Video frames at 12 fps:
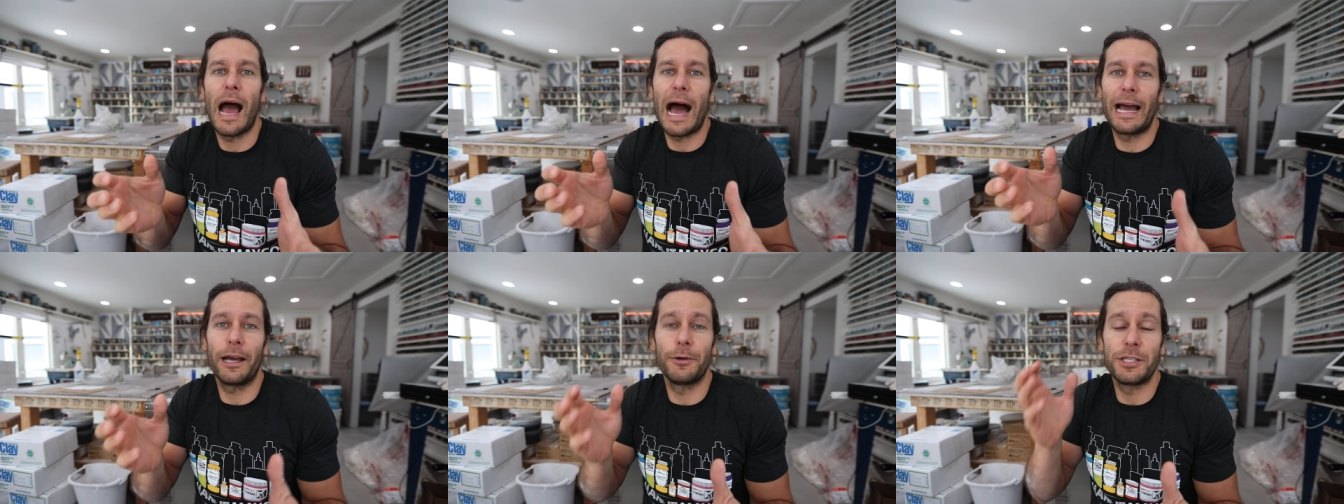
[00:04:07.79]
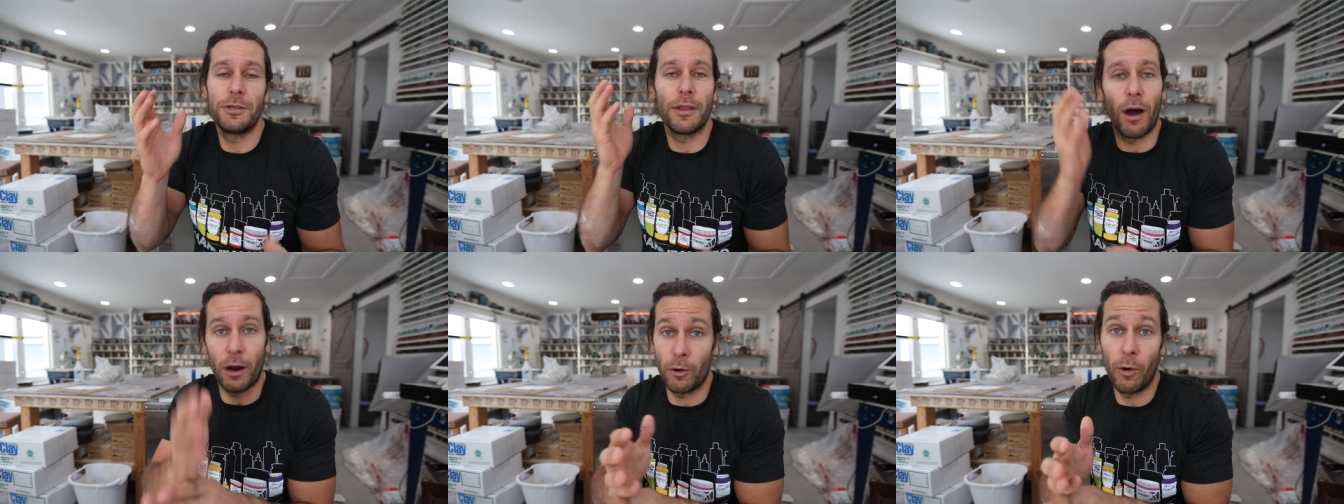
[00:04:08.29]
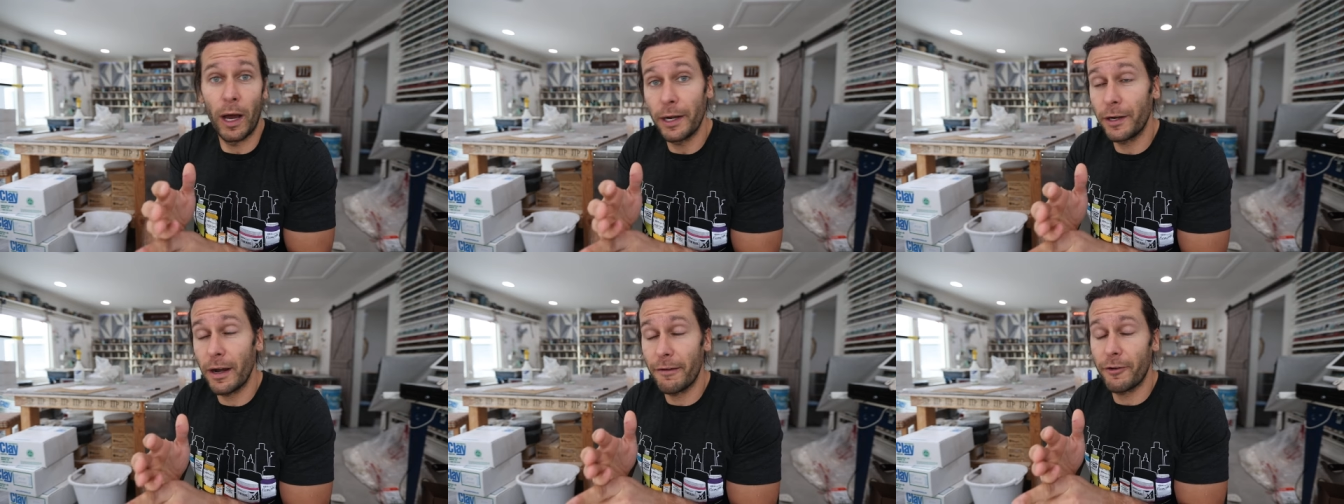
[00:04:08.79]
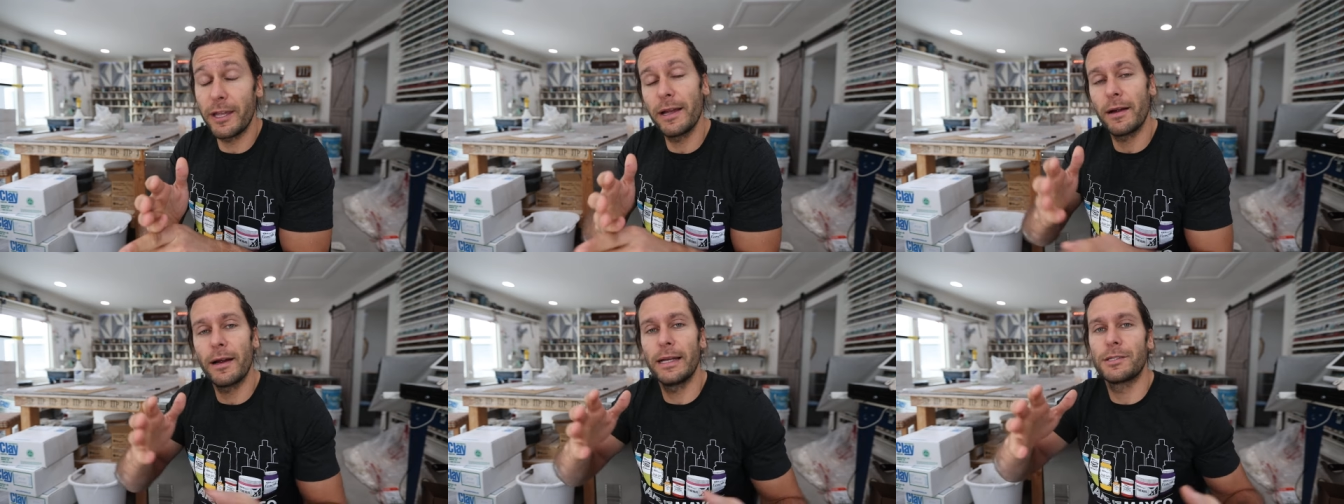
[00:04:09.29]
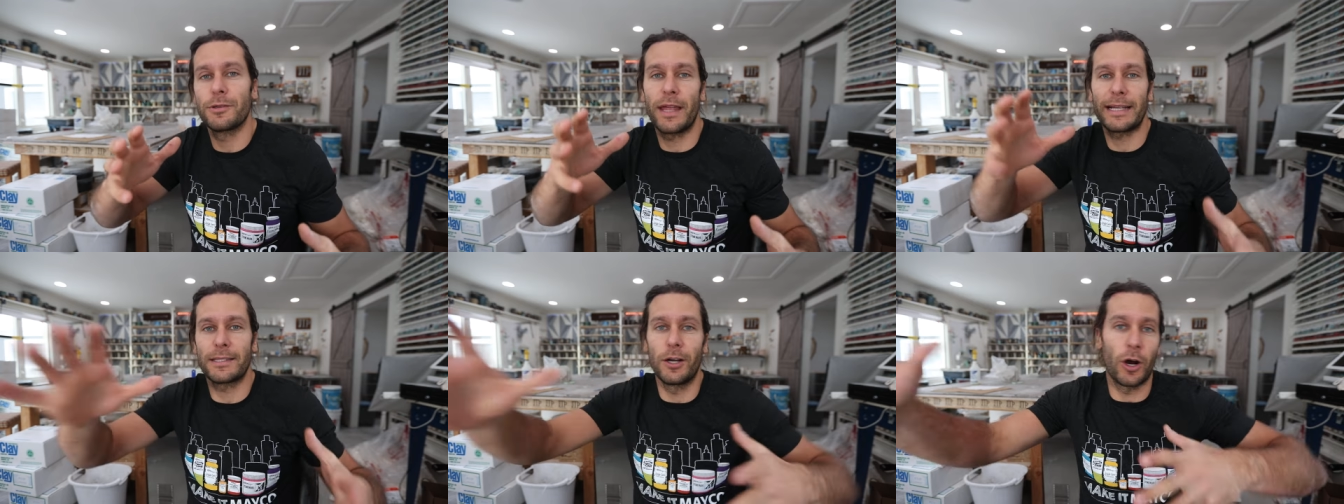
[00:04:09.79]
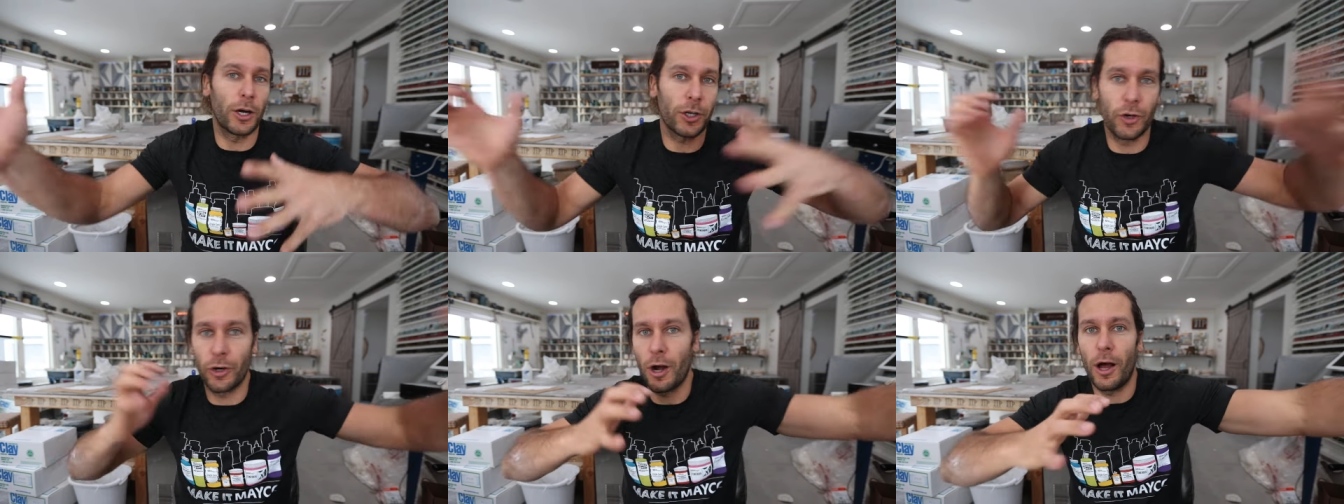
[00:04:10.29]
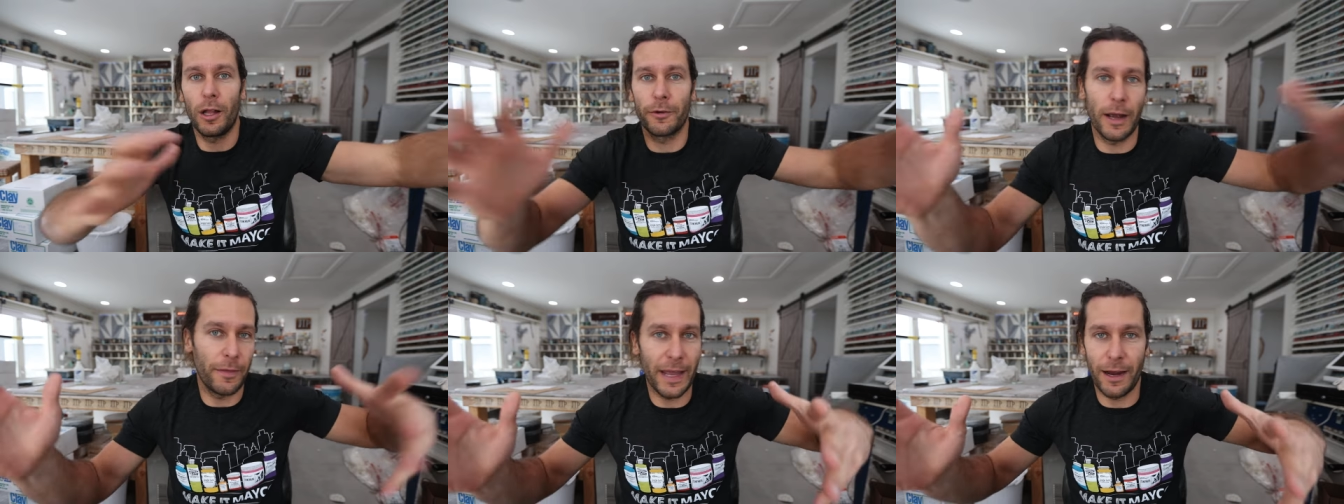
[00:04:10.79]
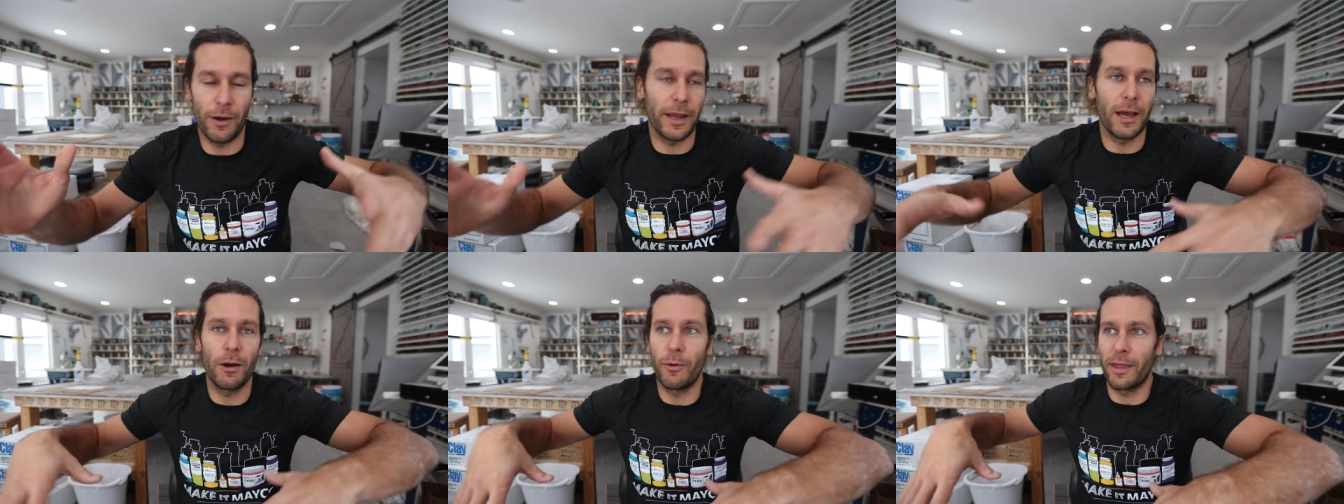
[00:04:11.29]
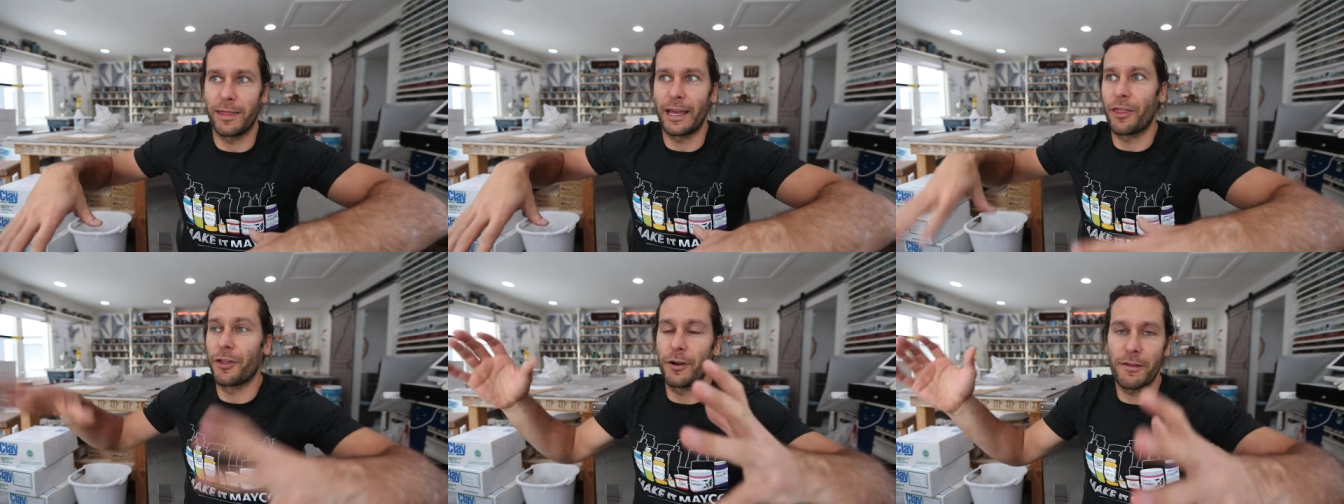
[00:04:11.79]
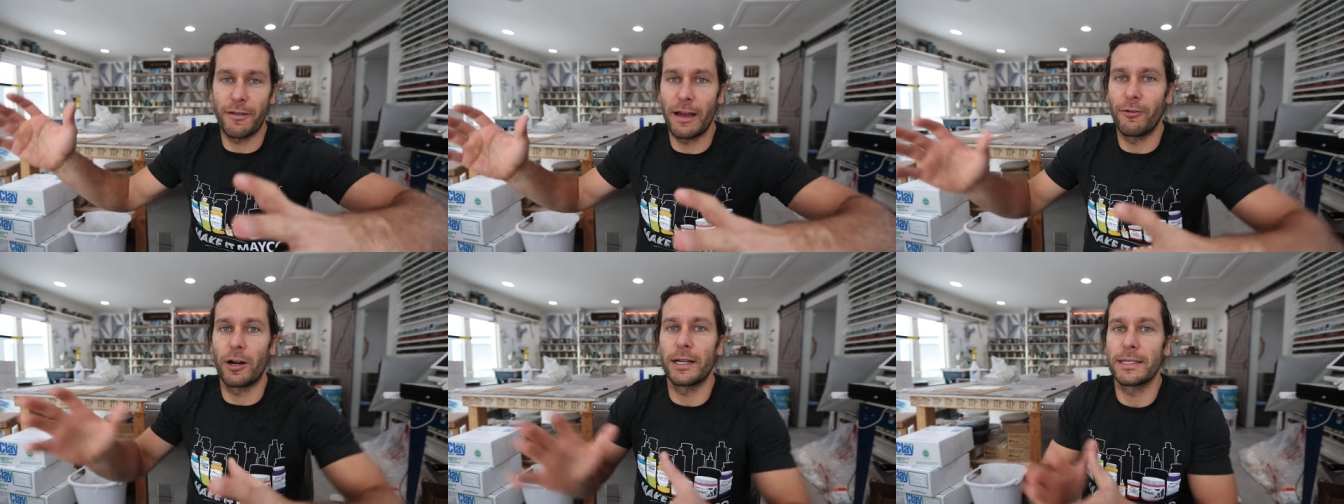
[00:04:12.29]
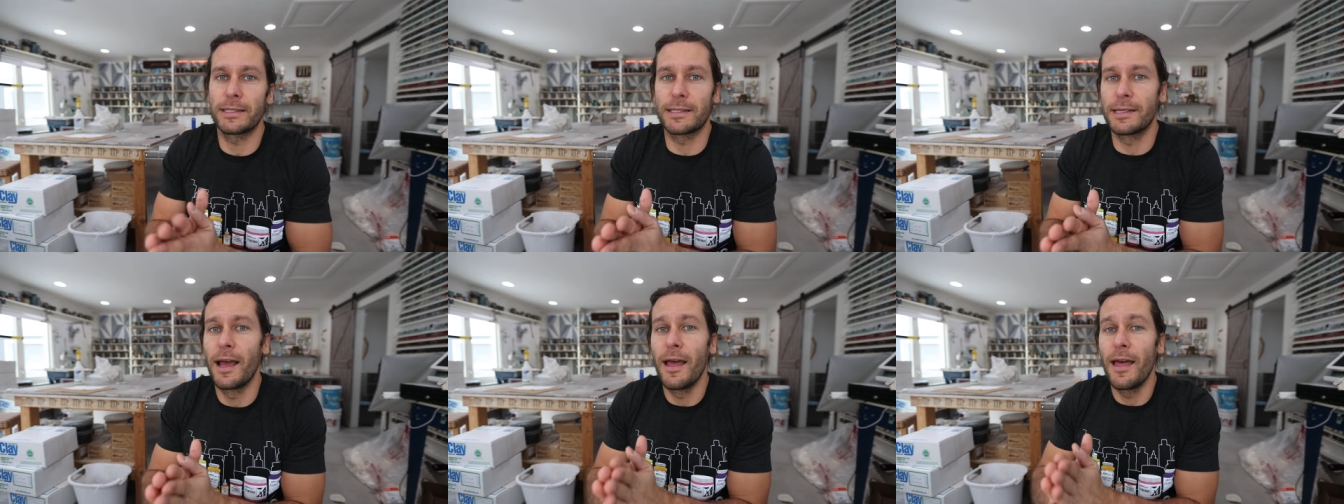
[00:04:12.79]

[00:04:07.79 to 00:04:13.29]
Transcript: I always do the Art Wander every year, and so that's an art crawl around the area with like 35 artists.